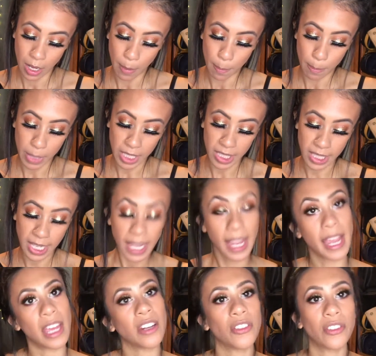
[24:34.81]
Missy
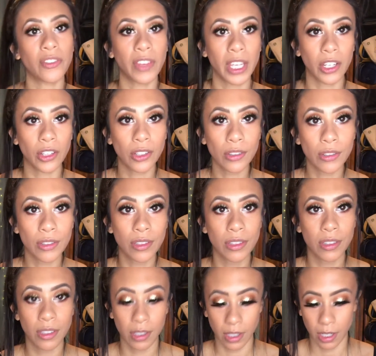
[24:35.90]
and
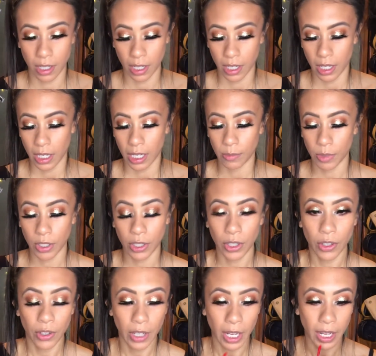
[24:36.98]
Fierce. I'm just going to
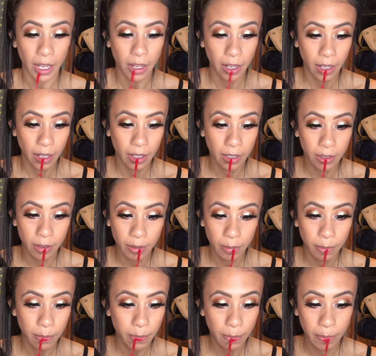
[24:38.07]
go ahead and
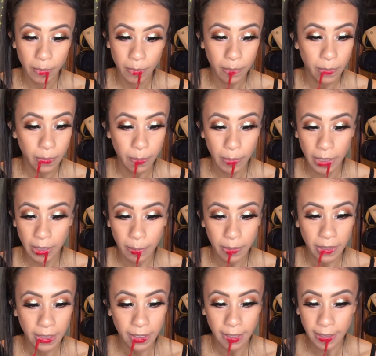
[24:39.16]
pop
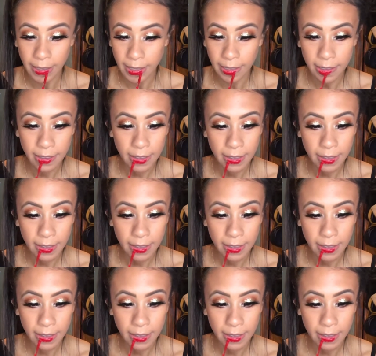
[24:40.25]
that on.